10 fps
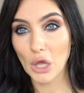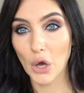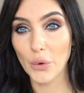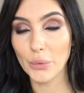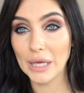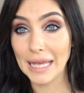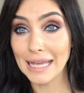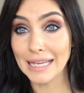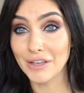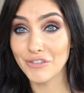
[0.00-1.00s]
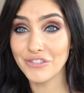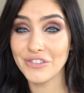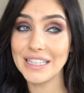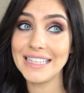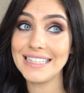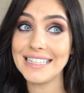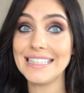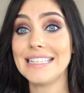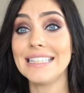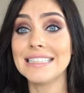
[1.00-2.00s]
Okay,
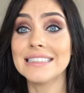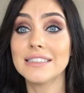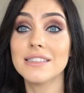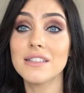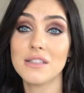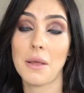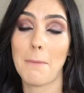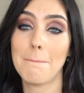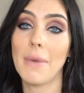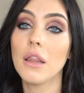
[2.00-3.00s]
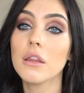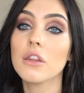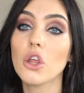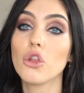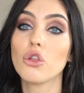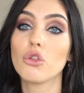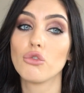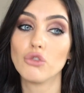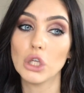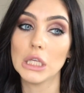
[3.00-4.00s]
feelings, month
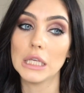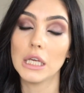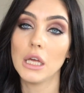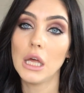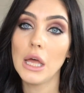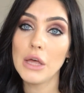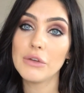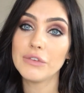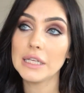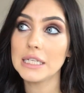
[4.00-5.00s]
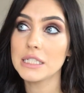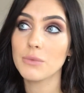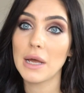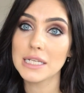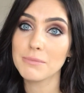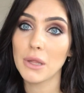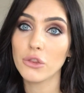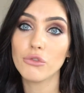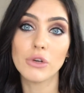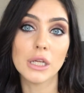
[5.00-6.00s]
3. Feelings wise,
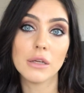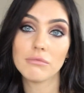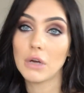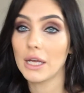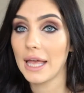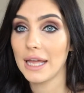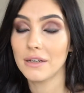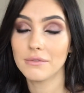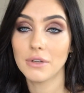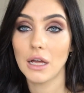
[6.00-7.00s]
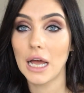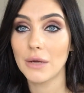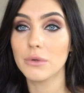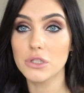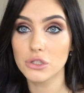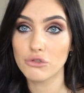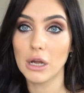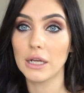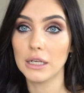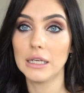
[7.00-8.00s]
month 3, again, I was
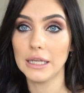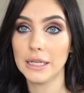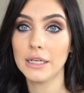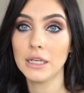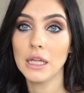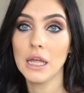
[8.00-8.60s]
struggling.